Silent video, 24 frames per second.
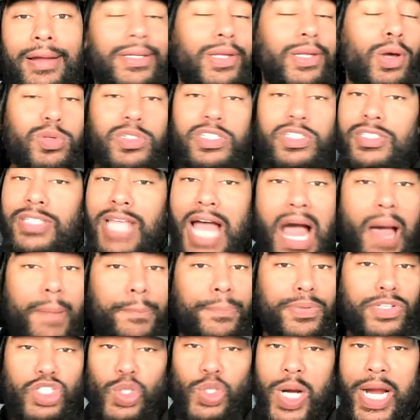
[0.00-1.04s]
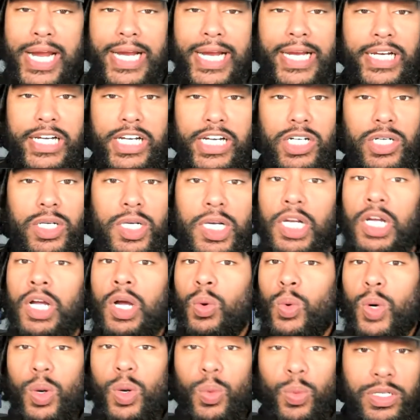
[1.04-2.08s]
Don't stop us right here
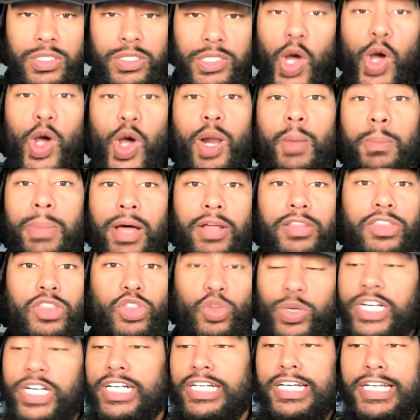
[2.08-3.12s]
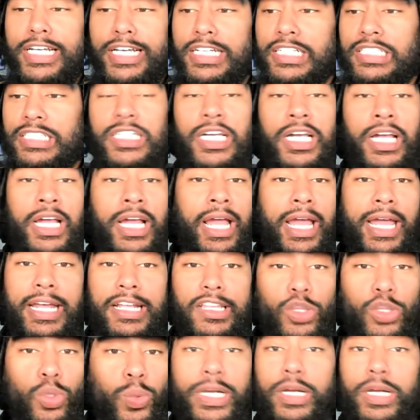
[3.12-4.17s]
where we're talking about 3 niggas in
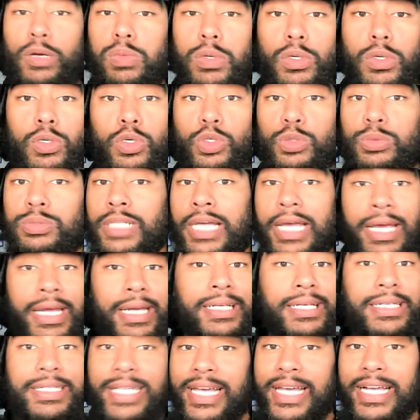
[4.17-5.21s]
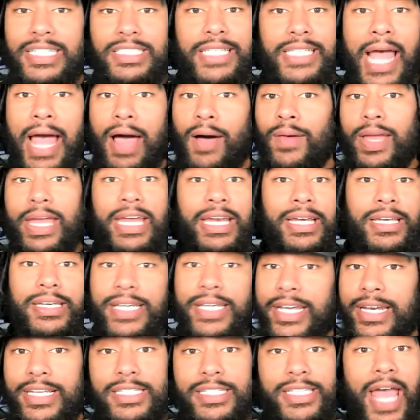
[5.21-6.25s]
3 rooms, dicks out, and
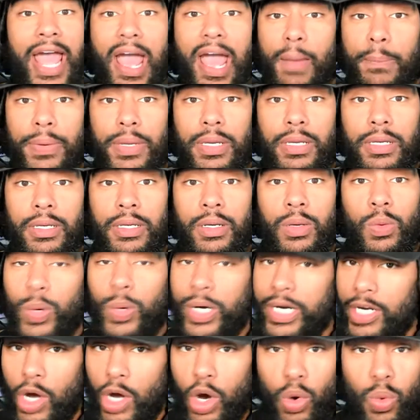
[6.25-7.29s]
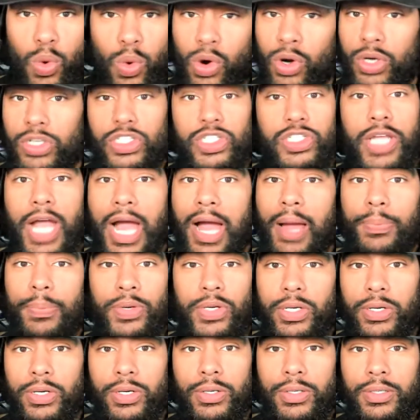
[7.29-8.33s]
Diddy's happy. We don't want to stop
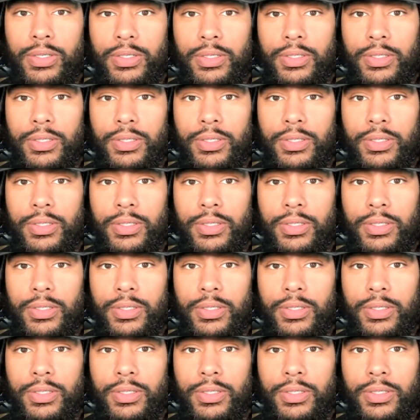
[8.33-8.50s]
here.